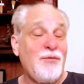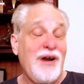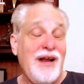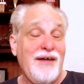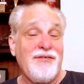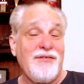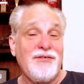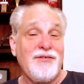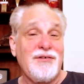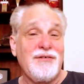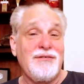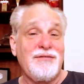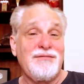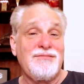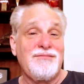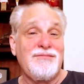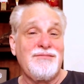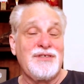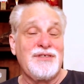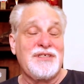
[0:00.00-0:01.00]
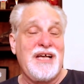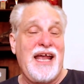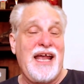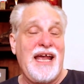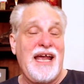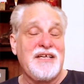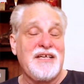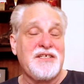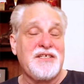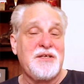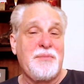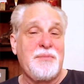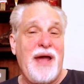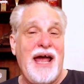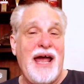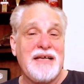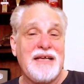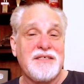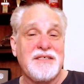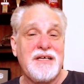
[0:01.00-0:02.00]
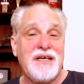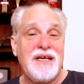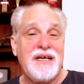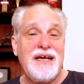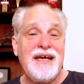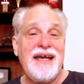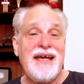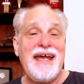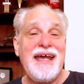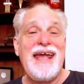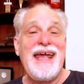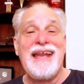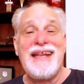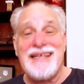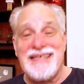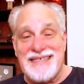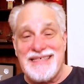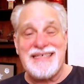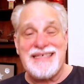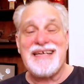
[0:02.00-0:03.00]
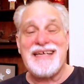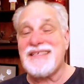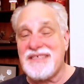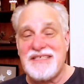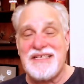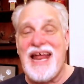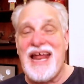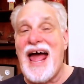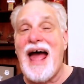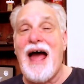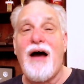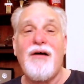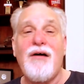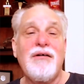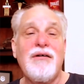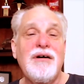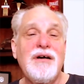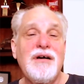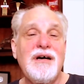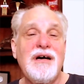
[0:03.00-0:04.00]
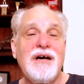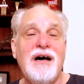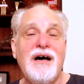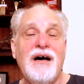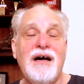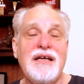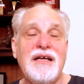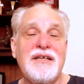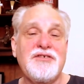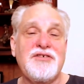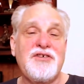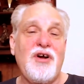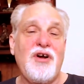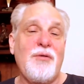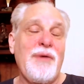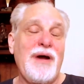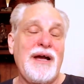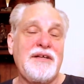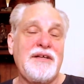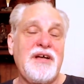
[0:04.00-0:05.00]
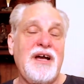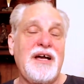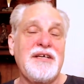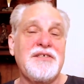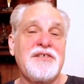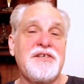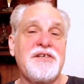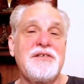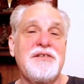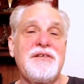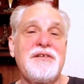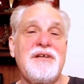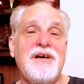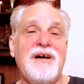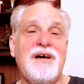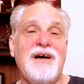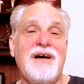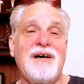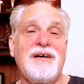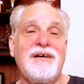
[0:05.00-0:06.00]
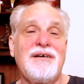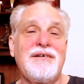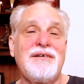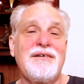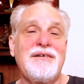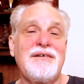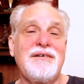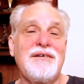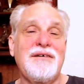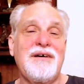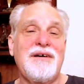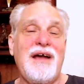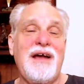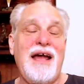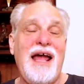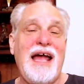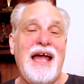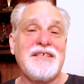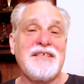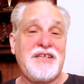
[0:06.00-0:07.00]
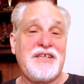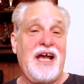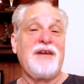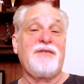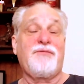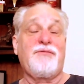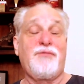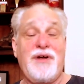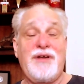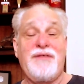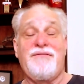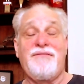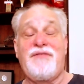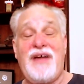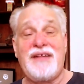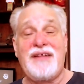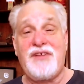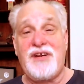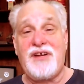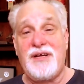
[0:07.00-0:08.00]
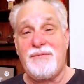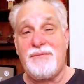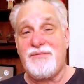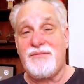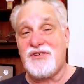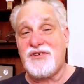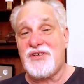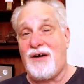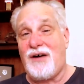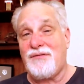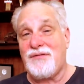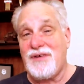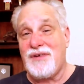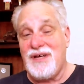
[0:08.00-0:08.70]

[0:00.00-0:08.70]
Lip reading: whatever was the case in the past, it exists now. And so Mike Tyson has kind of reinvented himself.